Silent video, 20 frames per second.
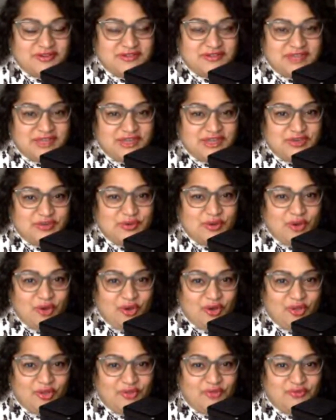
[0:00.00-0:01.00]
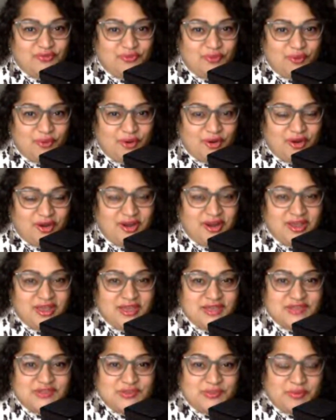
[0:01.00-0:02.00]
Thank you all for
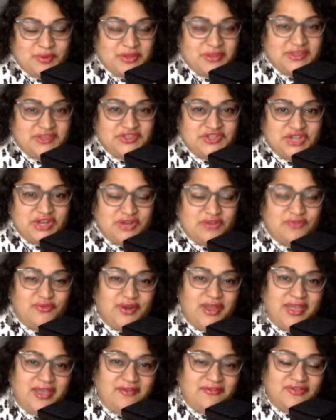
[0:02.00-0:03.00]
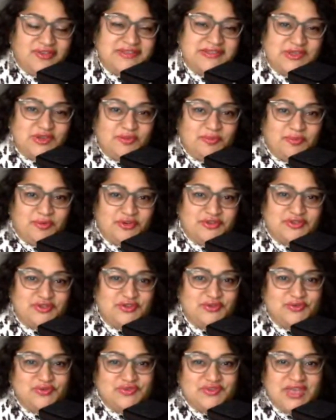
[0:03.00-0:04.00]
supporting this channel, for every single person
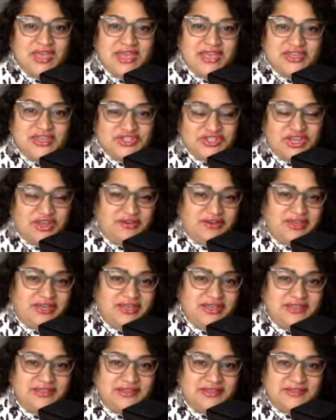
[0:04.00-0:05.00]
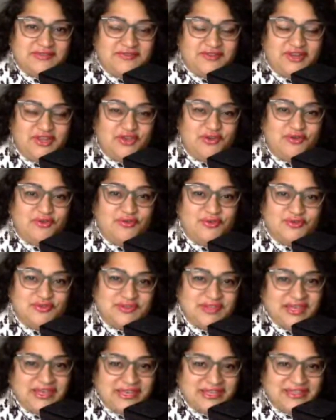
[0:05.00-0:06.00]
who's sharing this video, who's
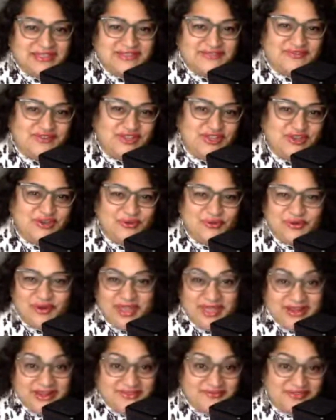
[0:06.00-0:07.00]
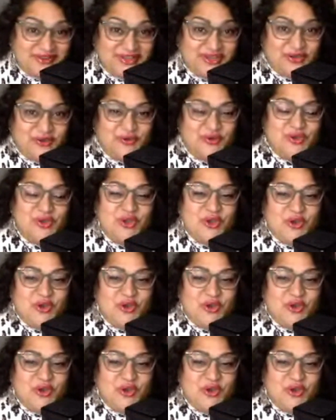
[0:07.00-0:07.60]
liking this video or any video,